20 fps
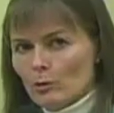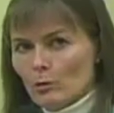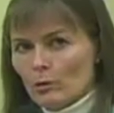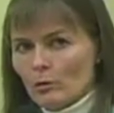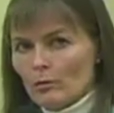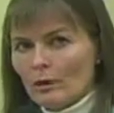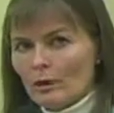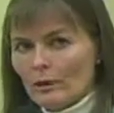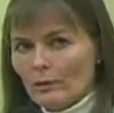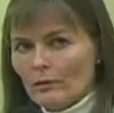to,
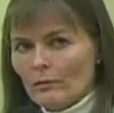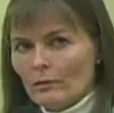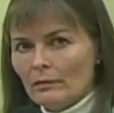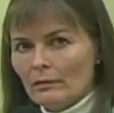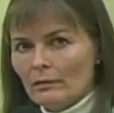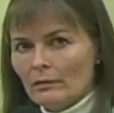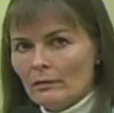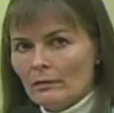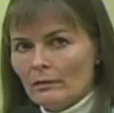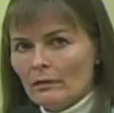right?
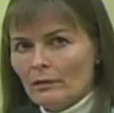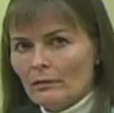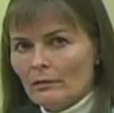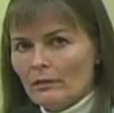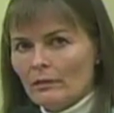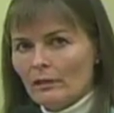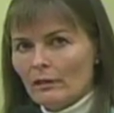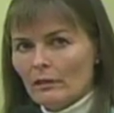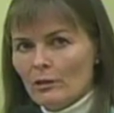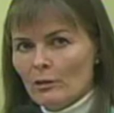
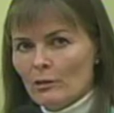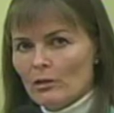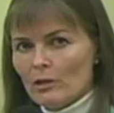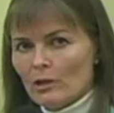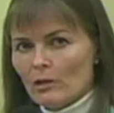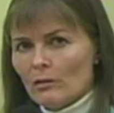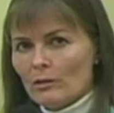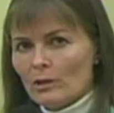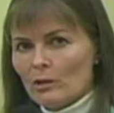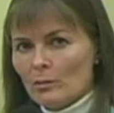Or do you
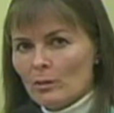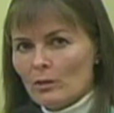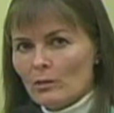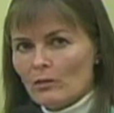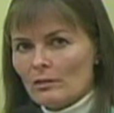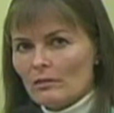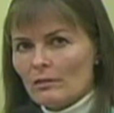still dismiss?